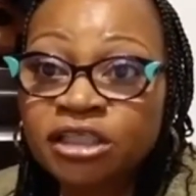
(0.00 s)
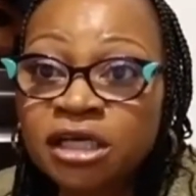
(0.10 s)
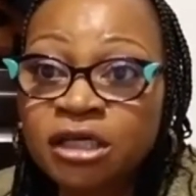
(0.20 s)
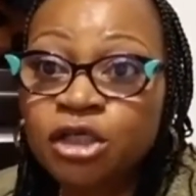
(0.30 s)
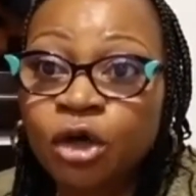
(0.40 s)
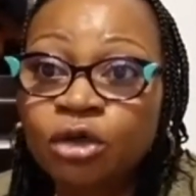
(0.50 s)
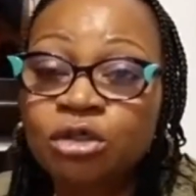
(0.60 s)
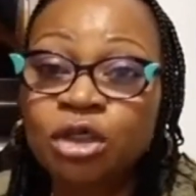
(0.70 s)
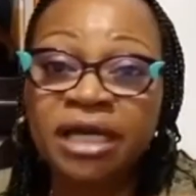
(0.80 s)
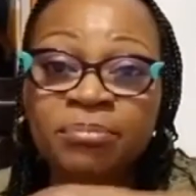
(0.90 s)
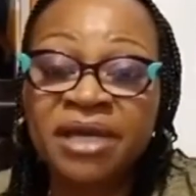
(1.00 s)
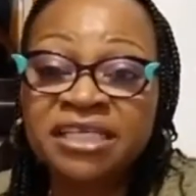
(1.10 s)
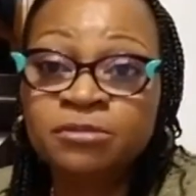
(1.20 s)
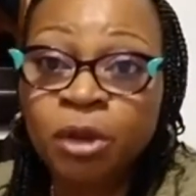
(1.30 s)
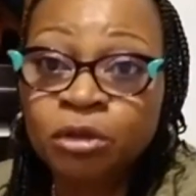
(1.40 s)
you can be
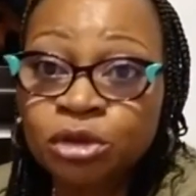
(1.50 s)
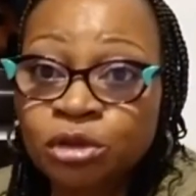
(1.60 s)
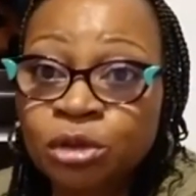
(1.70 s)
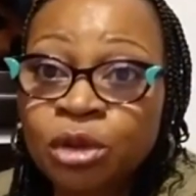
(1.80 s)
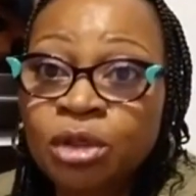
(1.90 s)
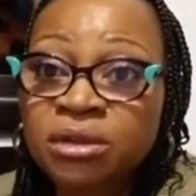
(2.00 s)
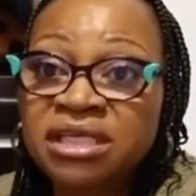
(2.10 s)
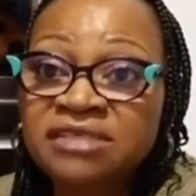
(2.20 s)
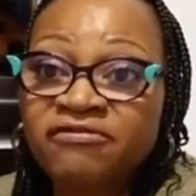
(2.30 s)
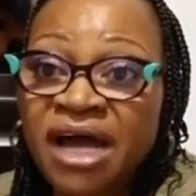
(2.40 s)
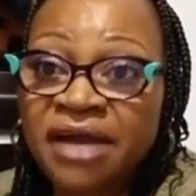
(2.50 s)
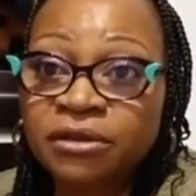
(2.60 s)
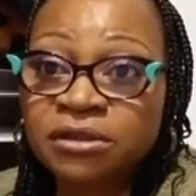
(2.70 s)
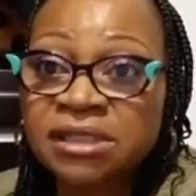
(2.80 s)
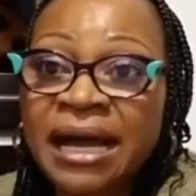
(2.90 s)
exposed to this
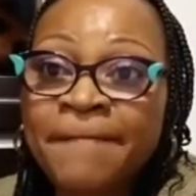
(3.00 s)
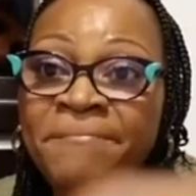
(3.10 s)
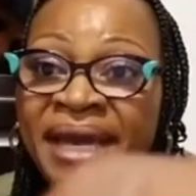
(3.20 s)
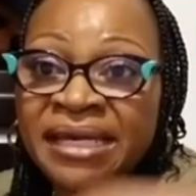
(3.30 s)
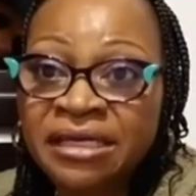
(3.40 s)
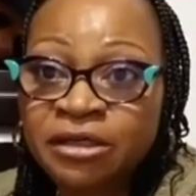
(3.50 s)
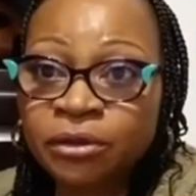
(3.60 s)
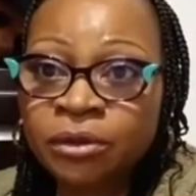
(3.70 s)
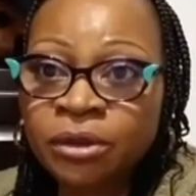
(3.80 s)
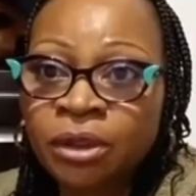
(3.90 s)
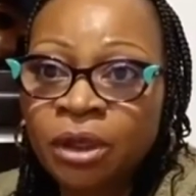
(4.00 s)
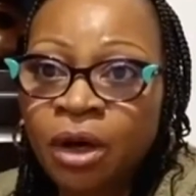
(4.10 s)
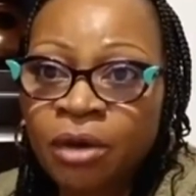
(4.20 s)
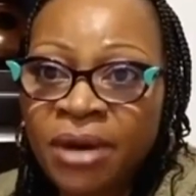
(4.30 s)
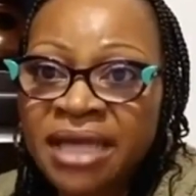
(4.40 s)
virus. I'm begging you.
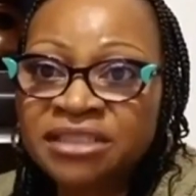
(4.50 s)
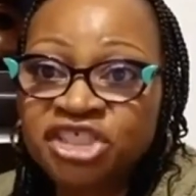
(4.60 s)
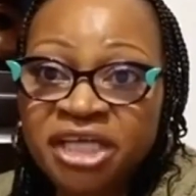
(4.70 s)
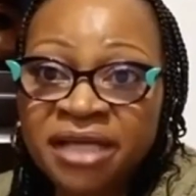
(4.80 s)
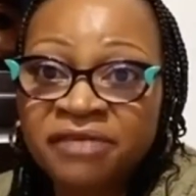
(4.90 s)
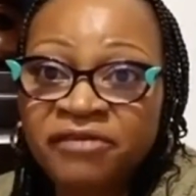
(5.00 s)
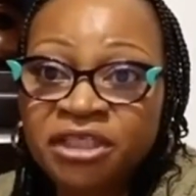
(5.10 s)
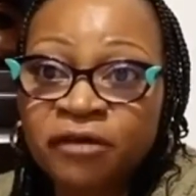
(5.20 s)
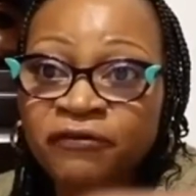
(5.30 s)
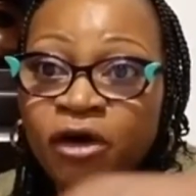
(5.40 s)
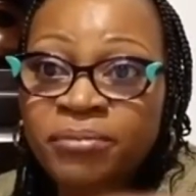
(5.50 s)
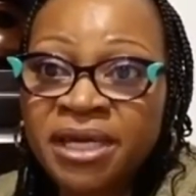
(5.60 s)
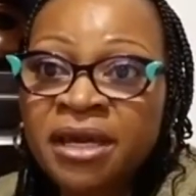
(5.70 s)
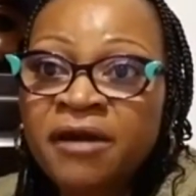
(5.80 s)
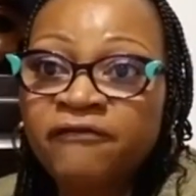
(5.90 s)
All right, share the video for
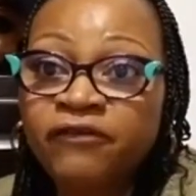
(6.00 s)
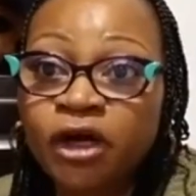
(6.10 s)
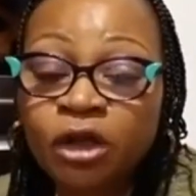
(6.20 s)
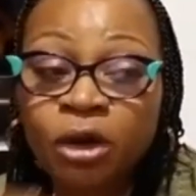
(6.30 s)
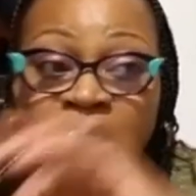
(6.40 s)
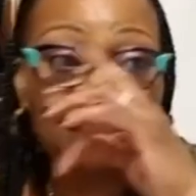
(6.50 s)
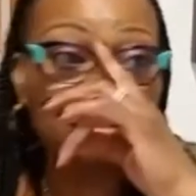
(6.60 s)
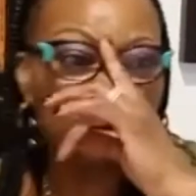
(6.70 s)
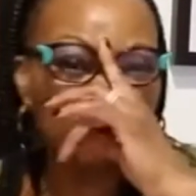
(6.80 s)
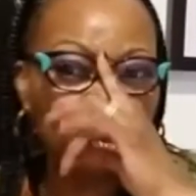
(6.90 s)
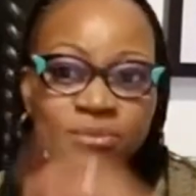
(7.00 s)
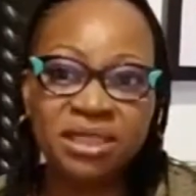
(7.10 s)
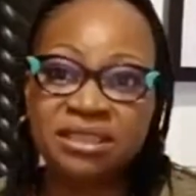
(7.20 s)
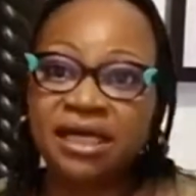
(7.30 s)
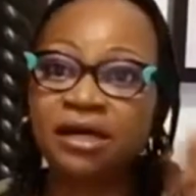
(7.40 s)
me. Follow us on social
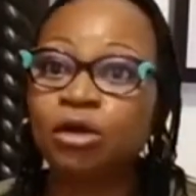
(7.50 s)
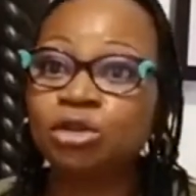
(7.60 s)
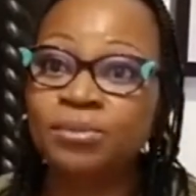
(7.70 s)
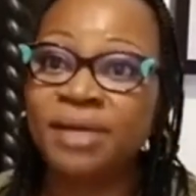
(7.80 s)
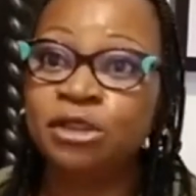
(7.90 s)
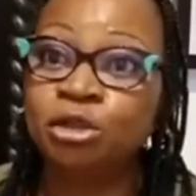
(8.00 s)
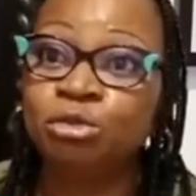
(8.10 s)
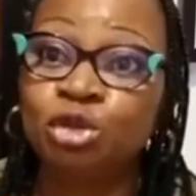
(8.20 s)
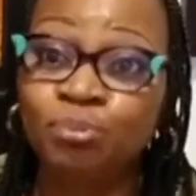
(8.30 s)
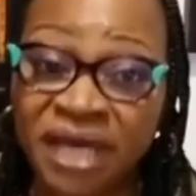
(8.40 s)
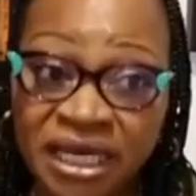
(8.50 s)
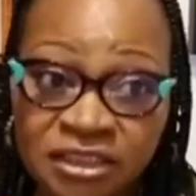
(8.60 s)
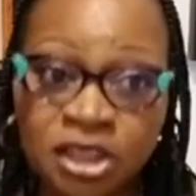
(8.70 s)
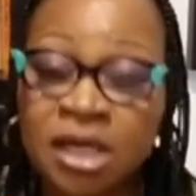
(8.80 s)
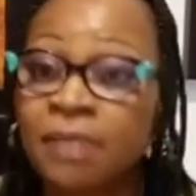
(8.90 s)
media. Go to my YouTube page
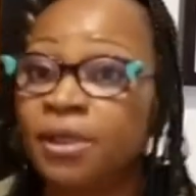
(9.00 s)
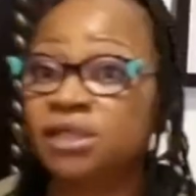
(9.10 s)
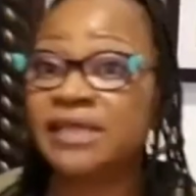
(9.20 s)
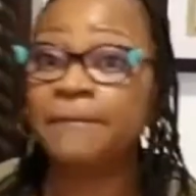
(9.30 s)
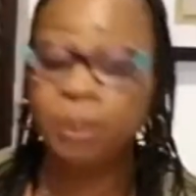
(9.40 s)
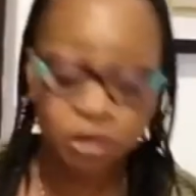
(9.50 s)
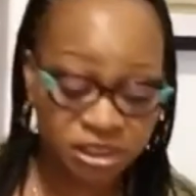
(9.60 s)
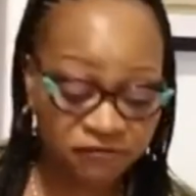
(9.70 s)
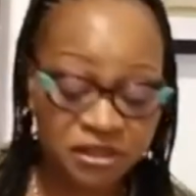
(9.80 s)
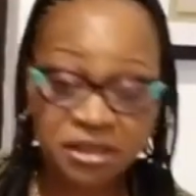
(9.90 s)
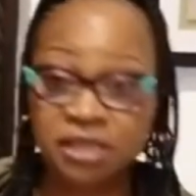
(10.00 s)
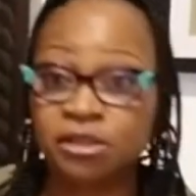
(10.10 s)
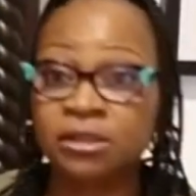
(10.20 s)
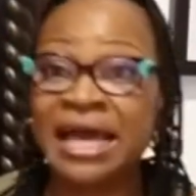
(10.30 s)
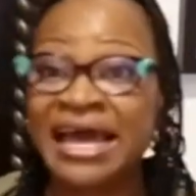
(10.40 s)
because I post different things on
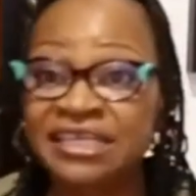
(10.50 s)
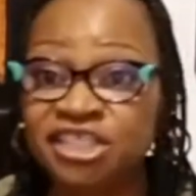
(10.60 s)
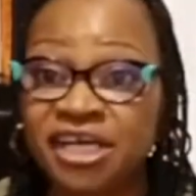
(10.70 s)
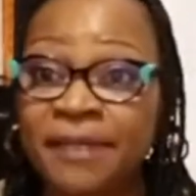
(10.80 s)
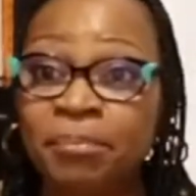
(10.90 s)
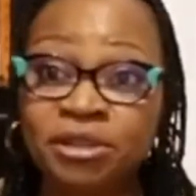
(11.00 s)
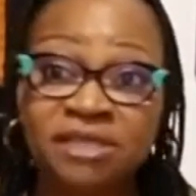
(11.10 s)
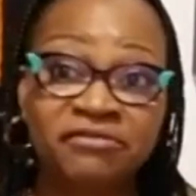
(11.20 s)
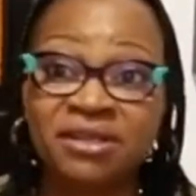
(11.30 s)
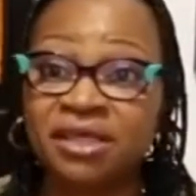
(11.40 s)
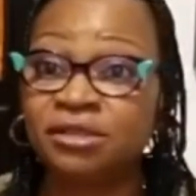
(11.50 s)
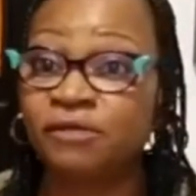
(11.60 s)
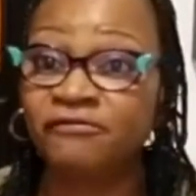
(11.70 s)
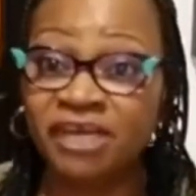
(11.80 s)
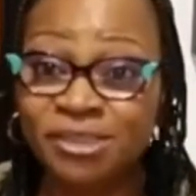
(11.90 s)
IG. I post different things on
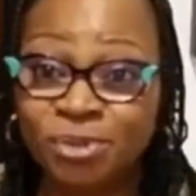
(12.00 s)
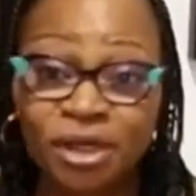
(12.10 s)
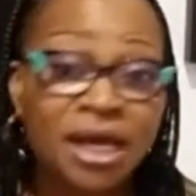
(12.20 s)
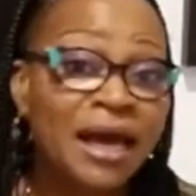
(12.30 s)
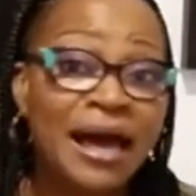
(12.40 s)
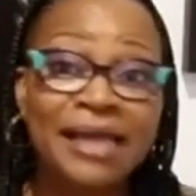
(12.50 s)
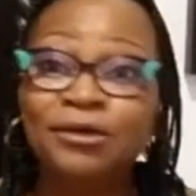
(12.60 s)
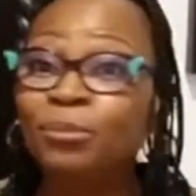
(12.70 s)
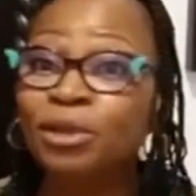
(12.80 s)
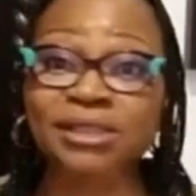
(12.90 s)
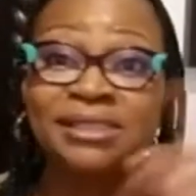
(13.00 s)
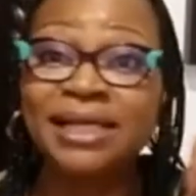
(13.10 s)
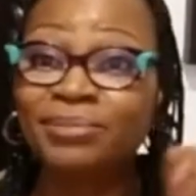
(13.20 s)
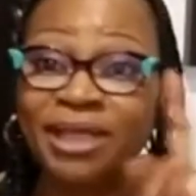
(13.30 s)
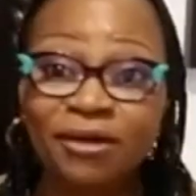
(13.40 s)
Facebook. I don't post the same
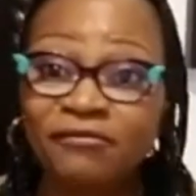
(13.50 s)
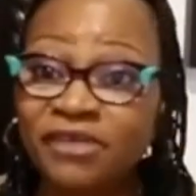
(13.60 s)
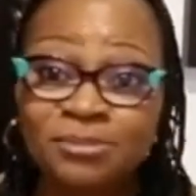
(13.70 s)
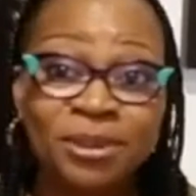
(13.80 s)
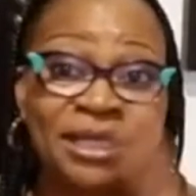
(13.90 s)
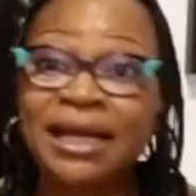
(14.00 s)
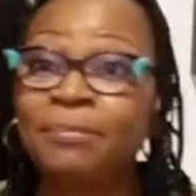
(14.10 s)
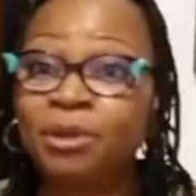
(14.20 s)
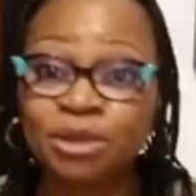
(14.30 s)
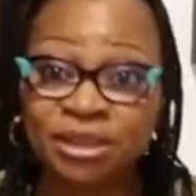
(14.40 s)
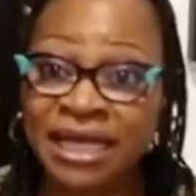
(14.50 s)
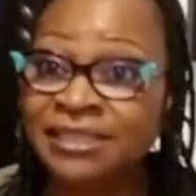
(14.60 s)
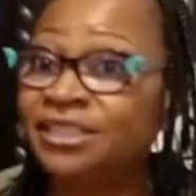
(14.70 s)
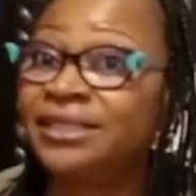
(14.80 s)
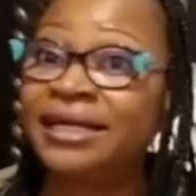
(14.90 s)
thing on Facebook that I post on
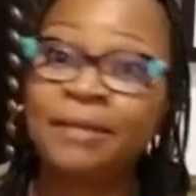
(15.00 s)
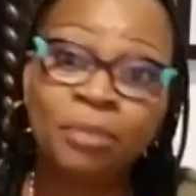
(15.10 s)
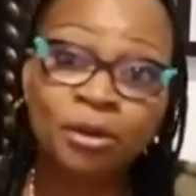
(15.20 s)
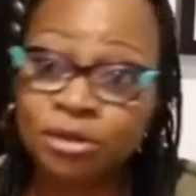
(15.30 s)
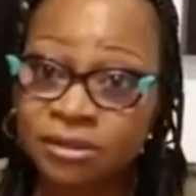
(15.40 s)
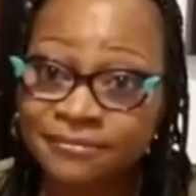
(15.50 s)
IG that I post